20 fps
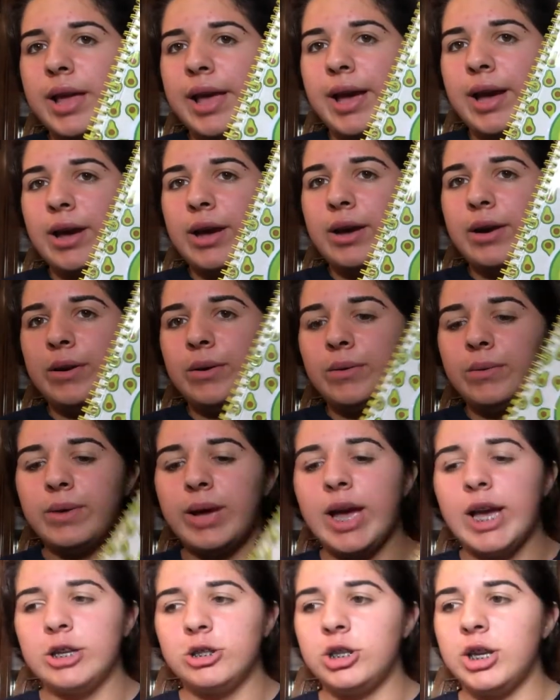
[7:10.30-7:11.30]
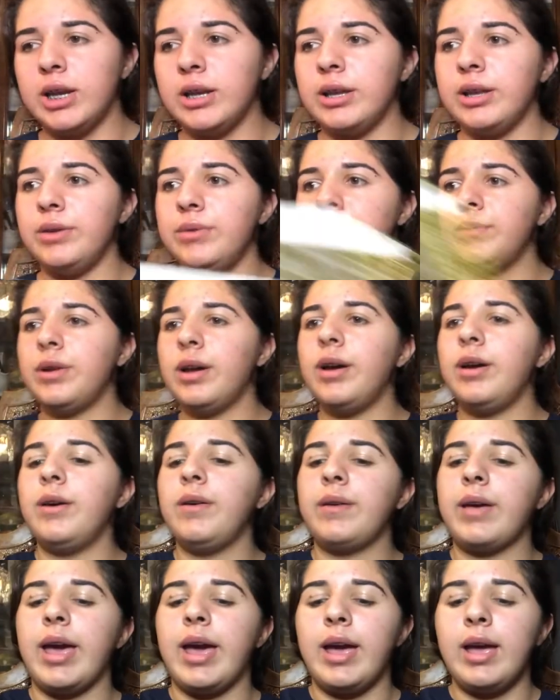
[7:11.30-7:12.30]
How hashtag cute.
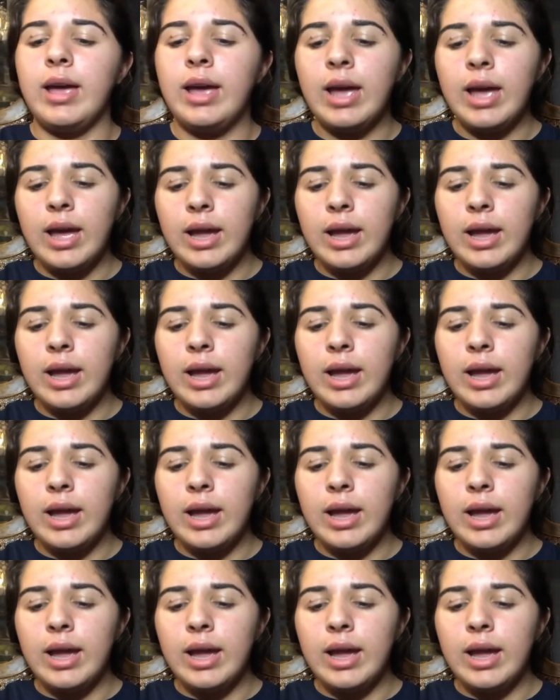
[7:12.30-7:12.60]
Okay.